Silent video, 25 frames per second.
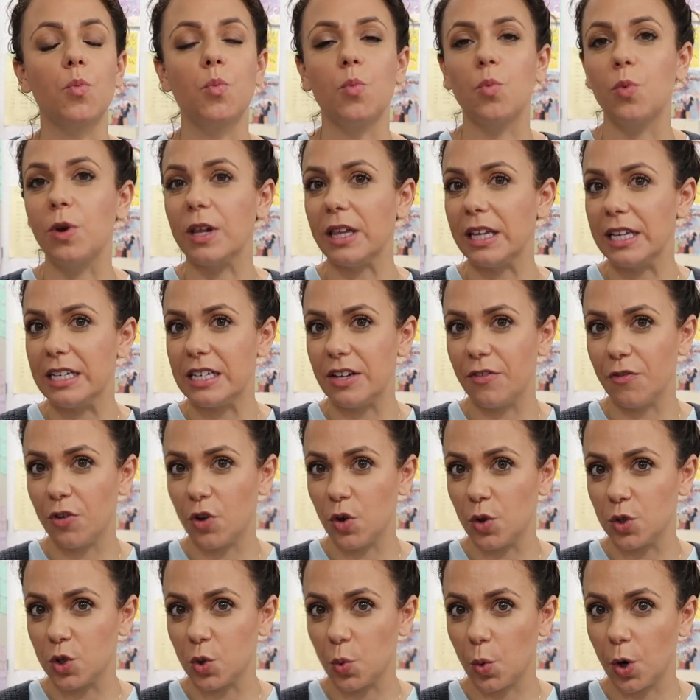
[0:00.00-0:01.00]
really
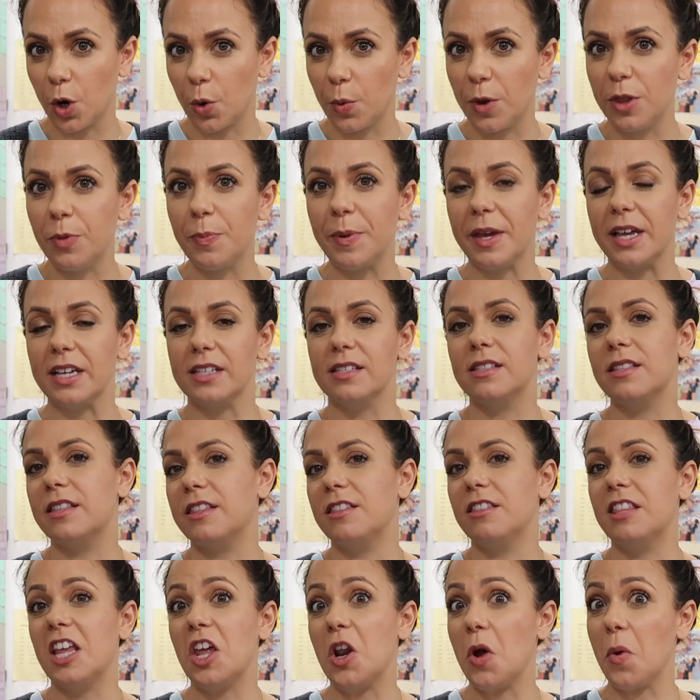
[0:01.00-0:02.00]
difficult to work with because
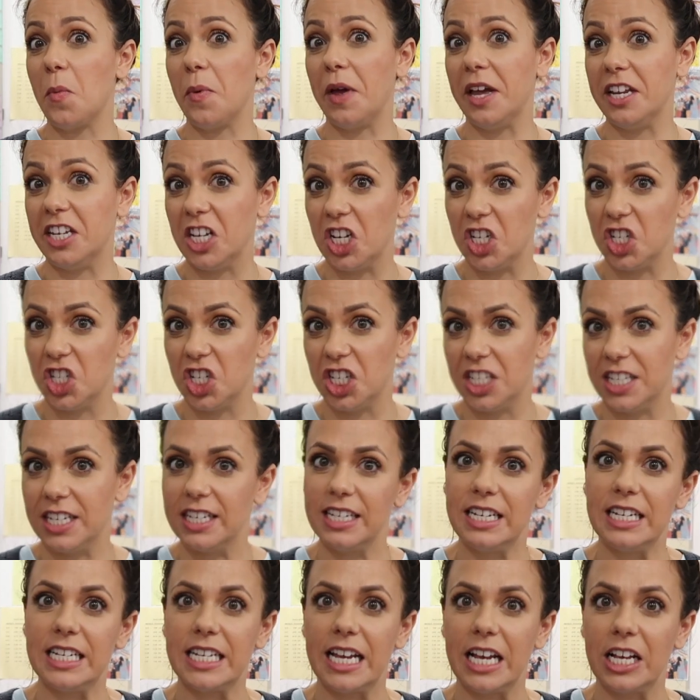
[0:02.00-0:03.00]
they don't pay attention to
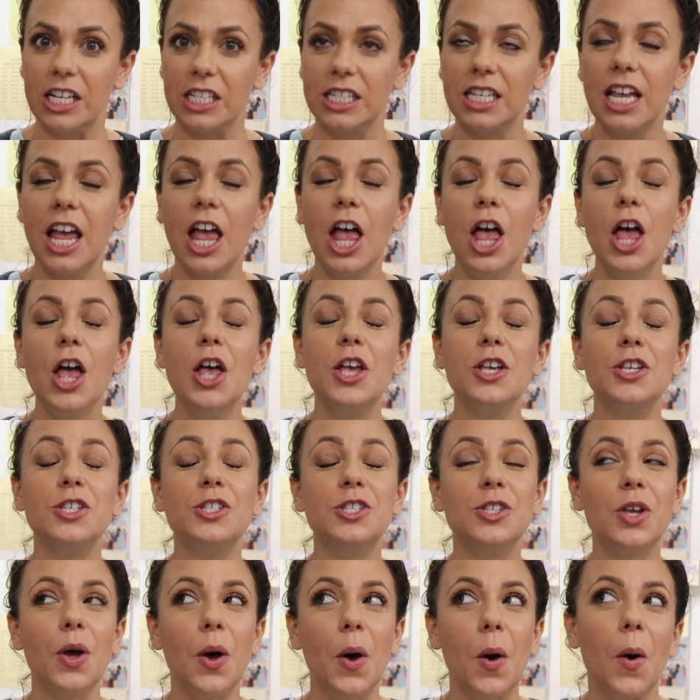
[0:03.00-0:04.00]
details.
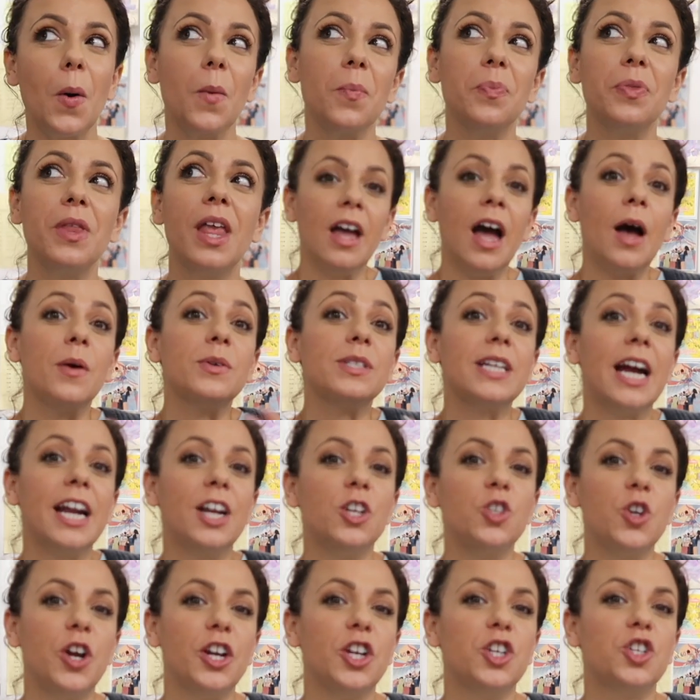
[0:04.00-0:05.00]
So I was
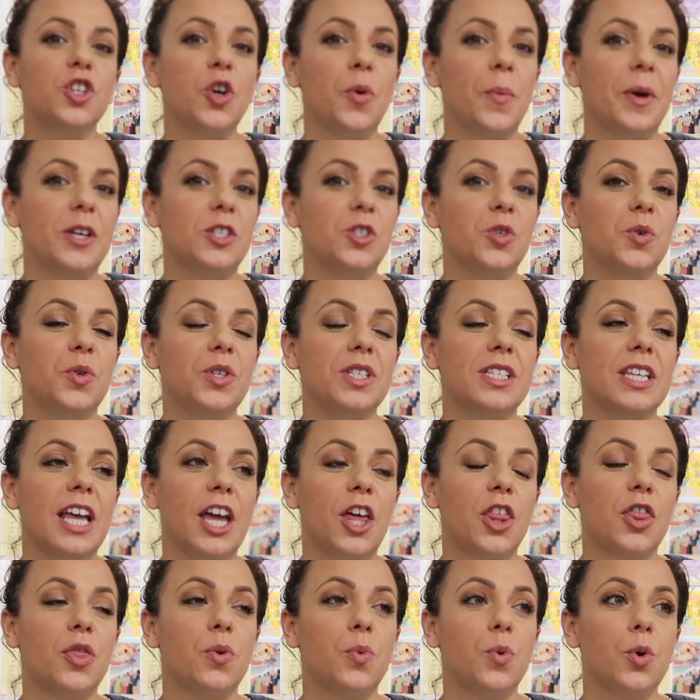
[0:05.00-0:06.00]
kind of trying to show my students
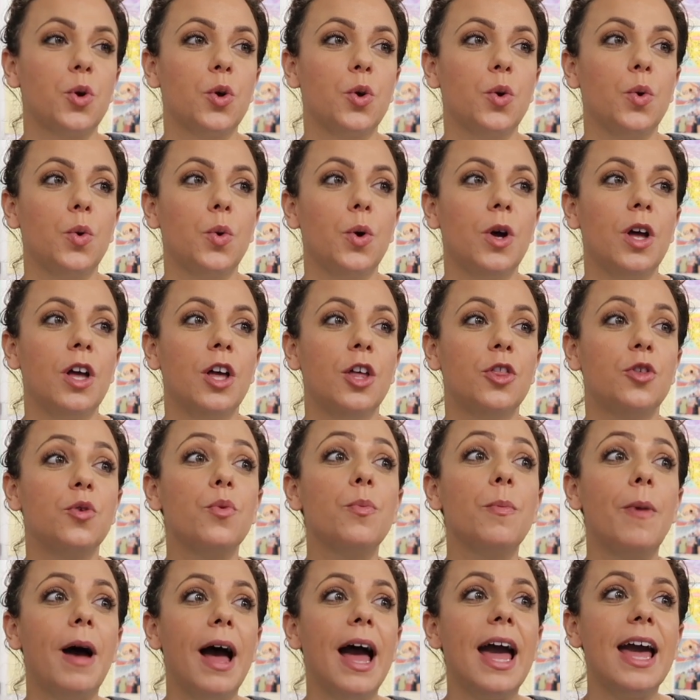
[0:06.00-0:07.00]
like through
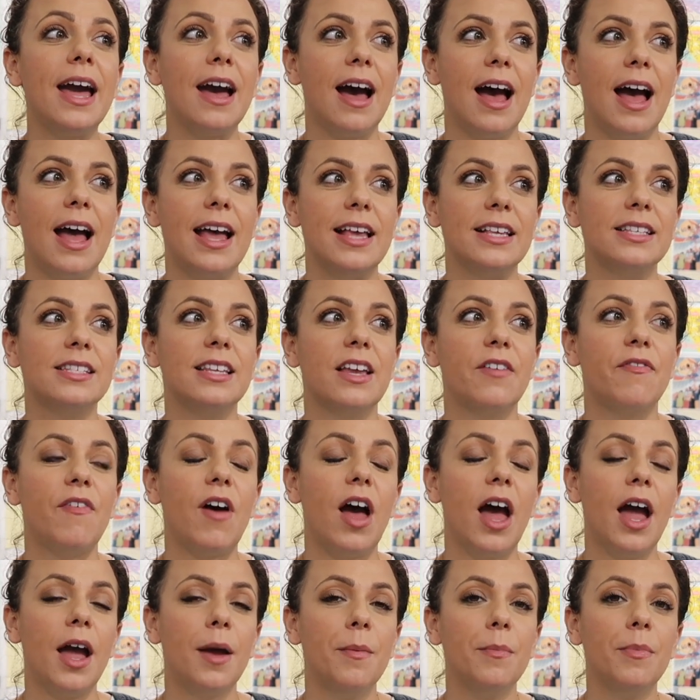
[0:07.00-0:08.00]
through my eyes, if
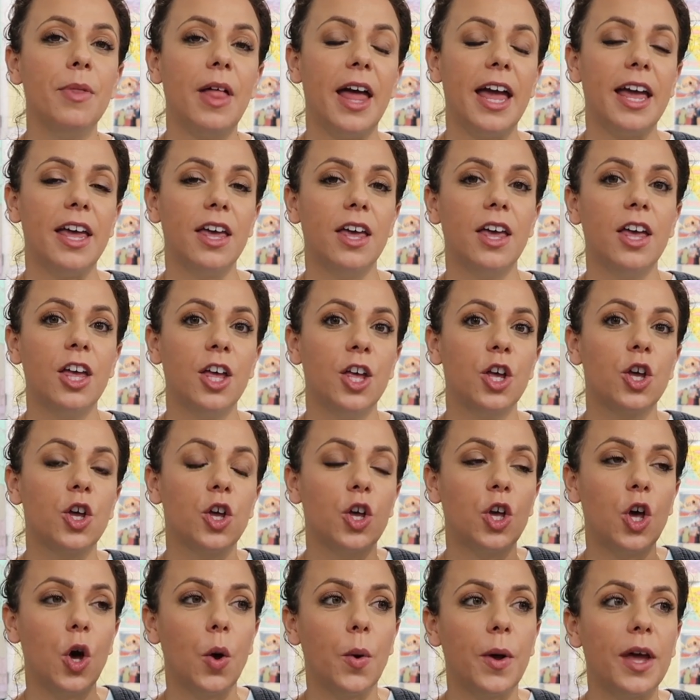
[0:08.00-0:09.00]
I'm like
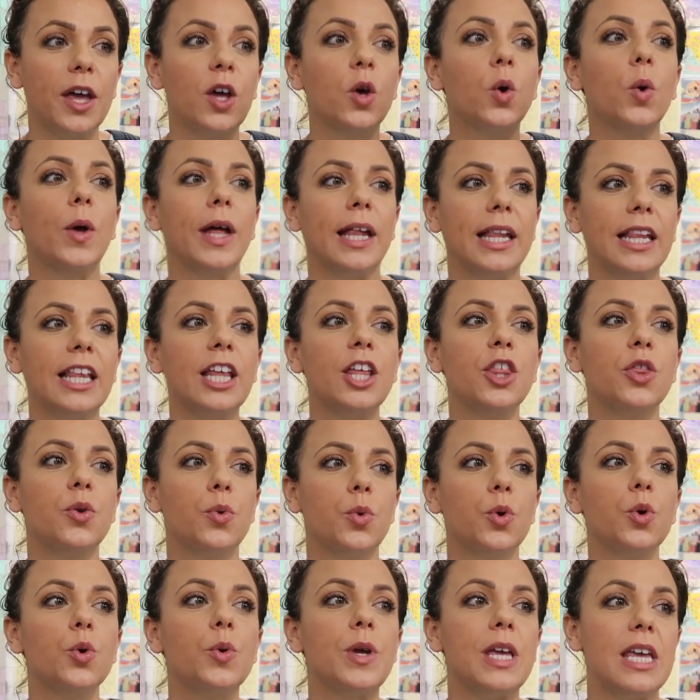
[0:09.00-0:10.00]
going quickly
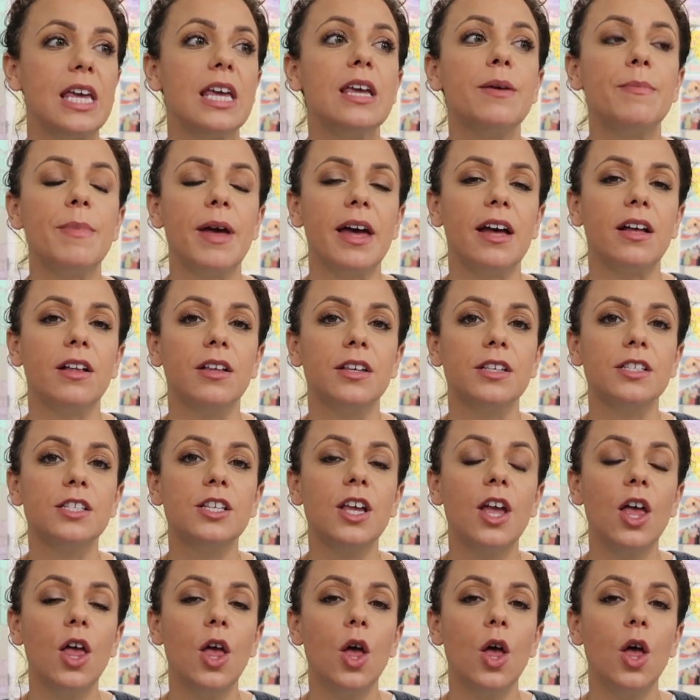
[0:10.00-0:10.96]
through emails,